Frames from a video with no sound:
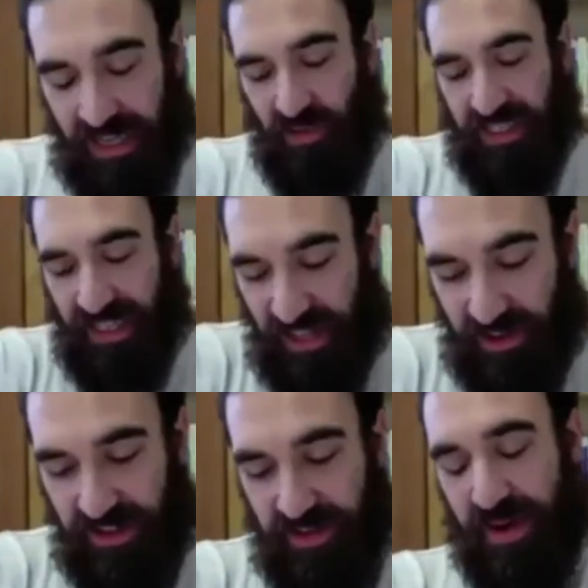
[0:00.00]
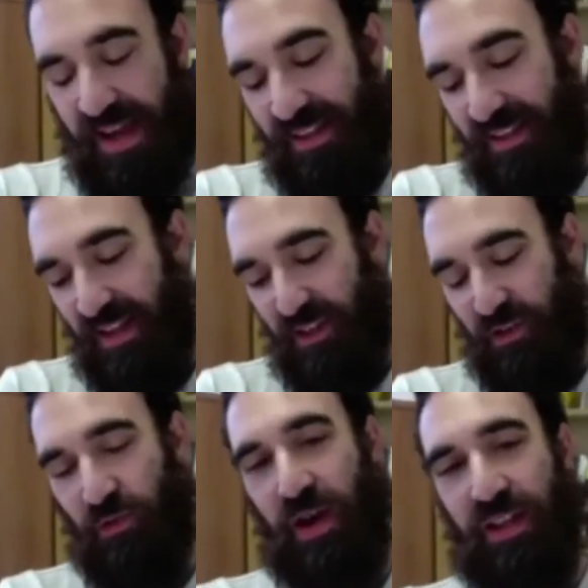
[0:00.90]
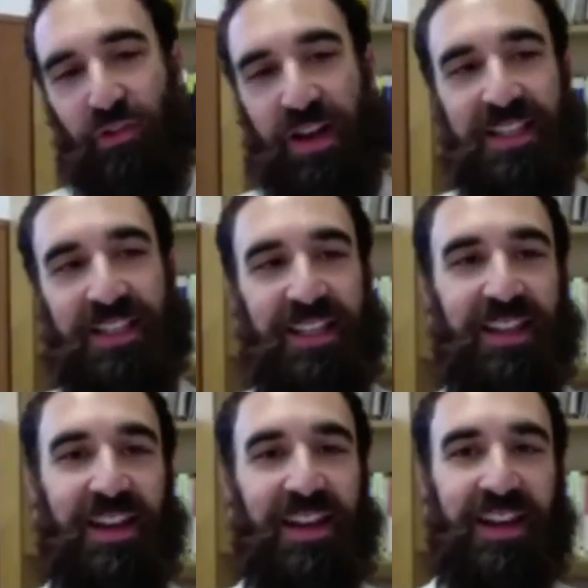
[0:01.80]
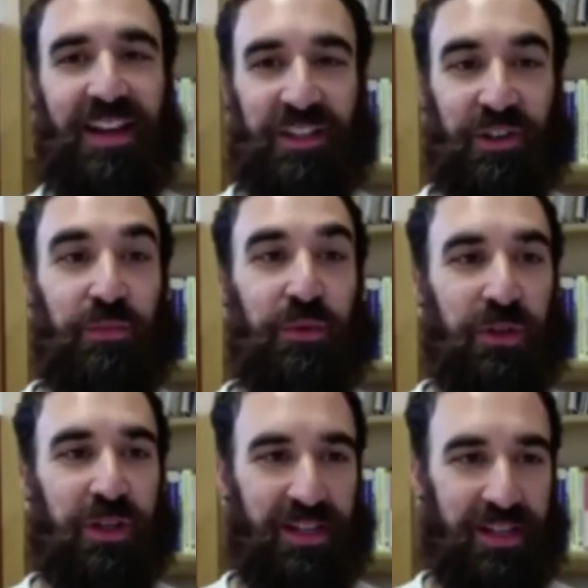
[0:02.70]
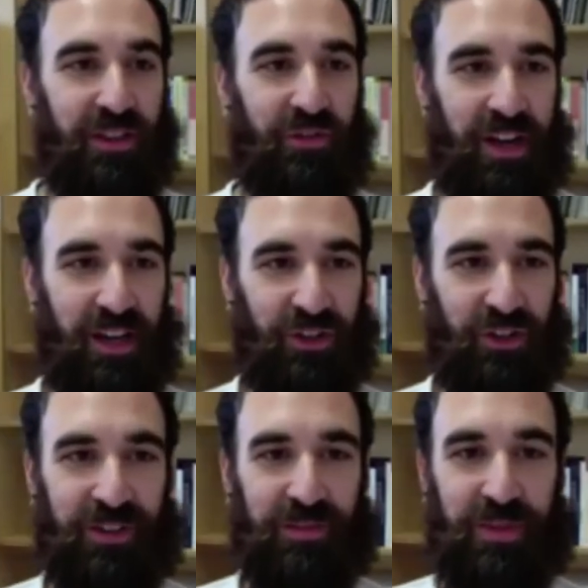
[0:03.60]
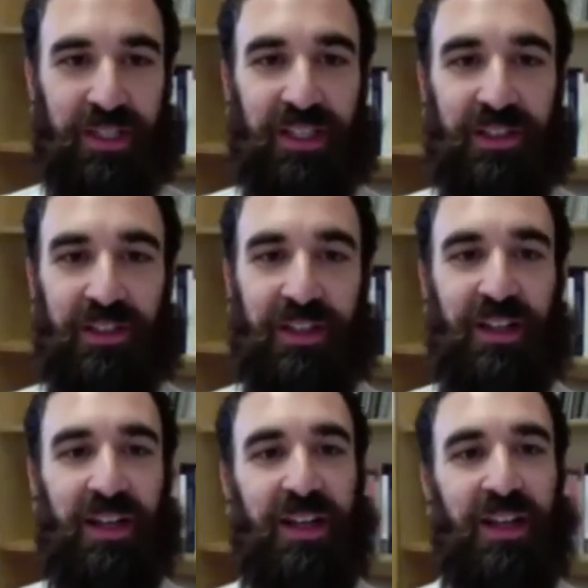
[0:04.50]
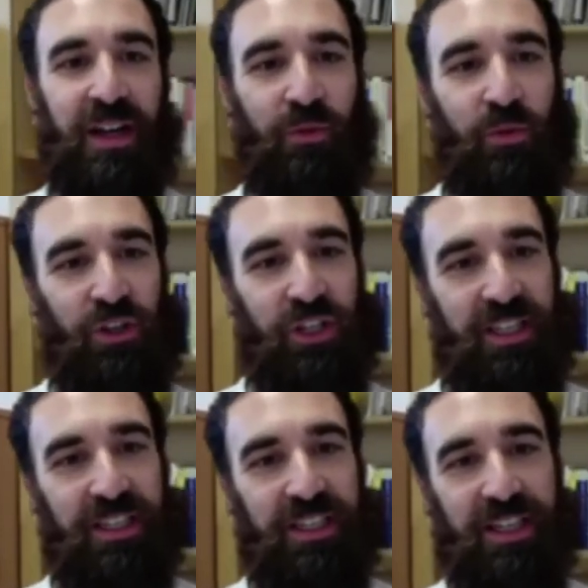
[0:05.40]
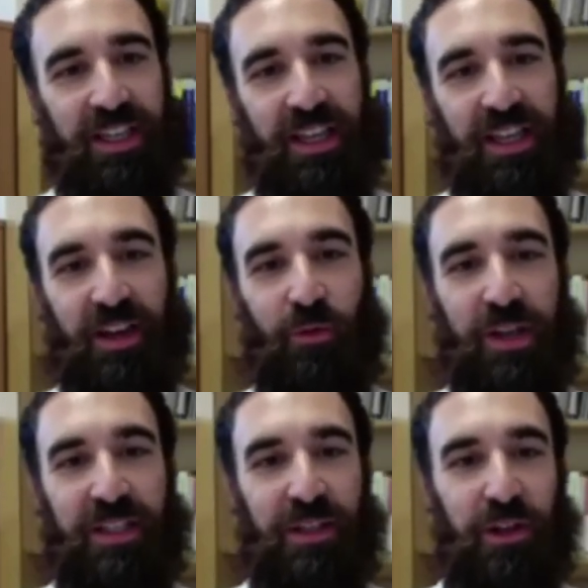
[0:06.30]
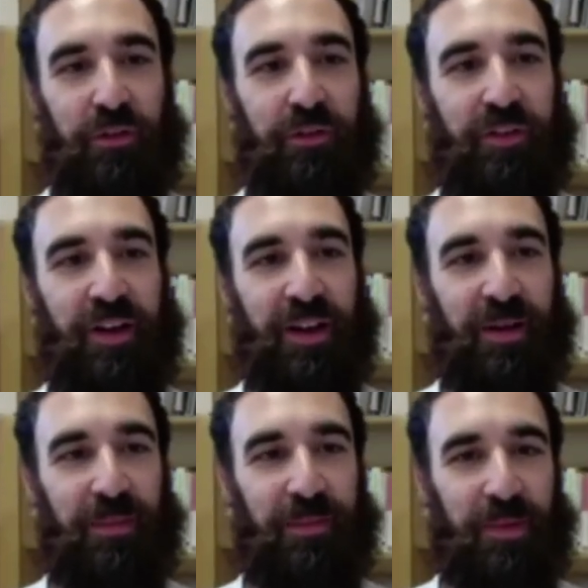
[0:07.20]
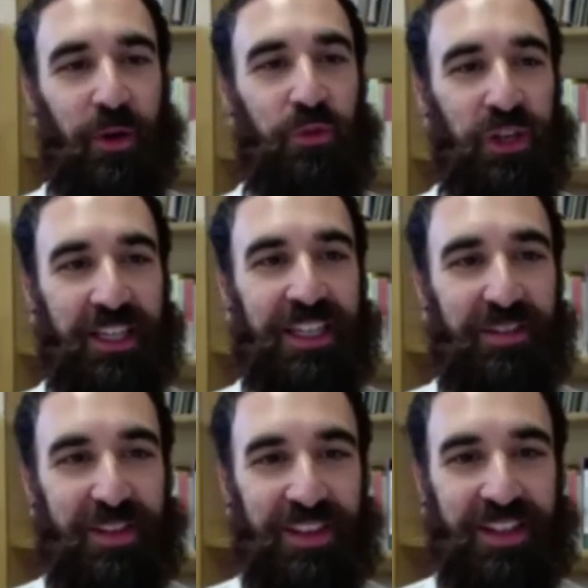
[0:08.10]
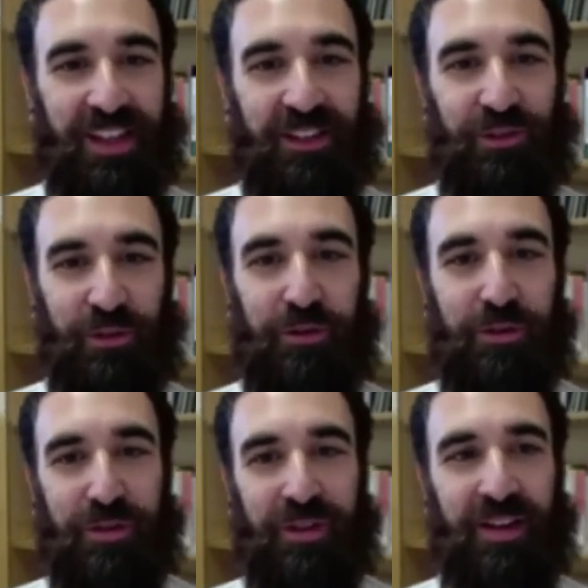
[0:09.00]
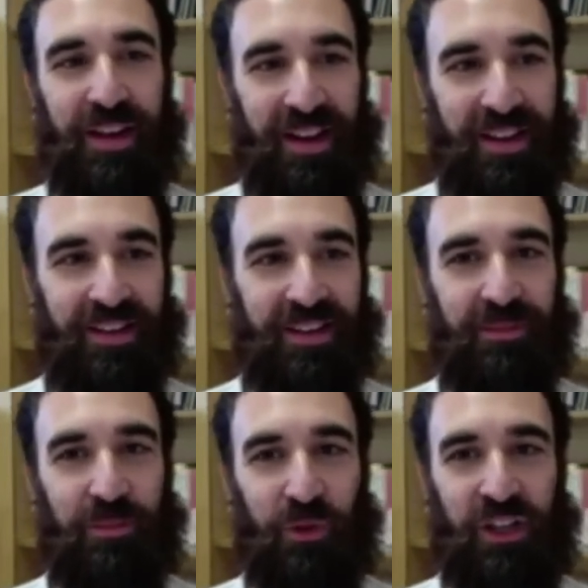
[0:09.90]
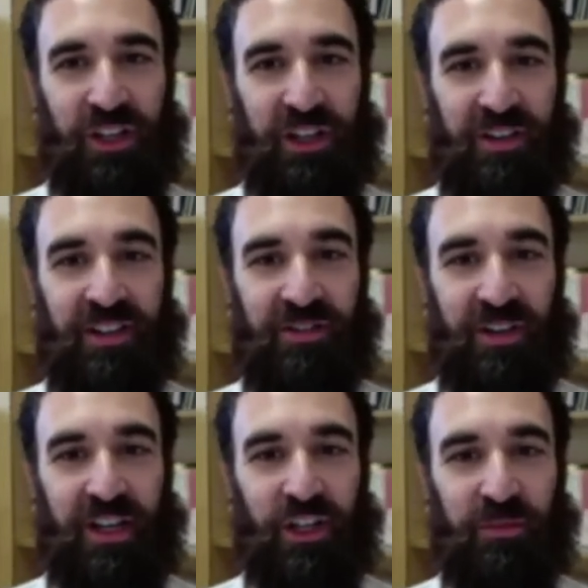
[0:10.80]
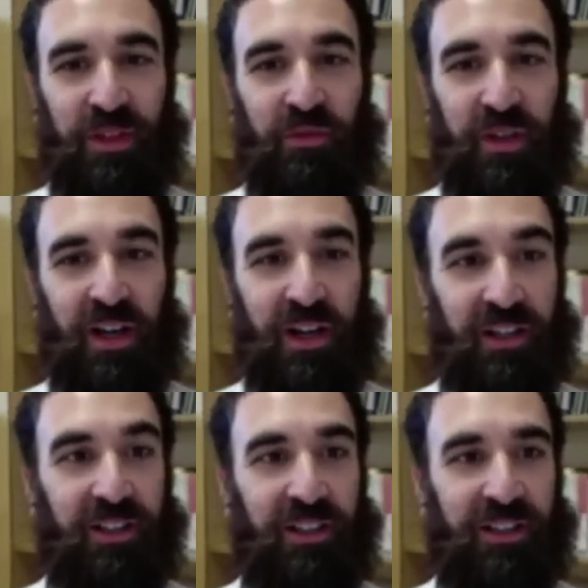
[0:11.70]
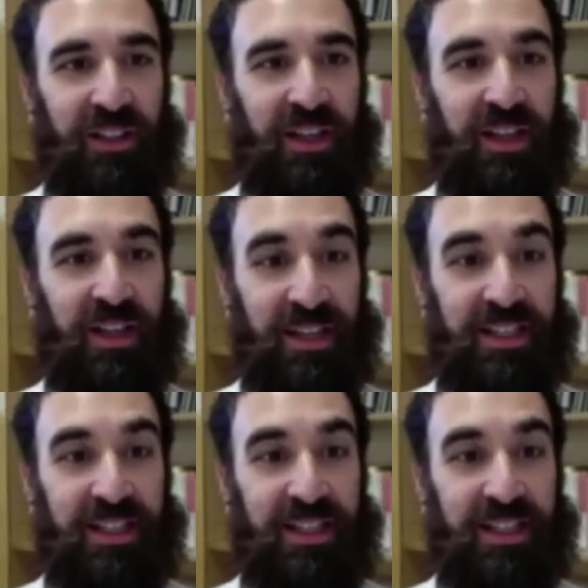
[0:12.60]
There is another debate that you address in your book, in the introduction in particular, which is the question of objectivity and truth, and more in general, the relation between art and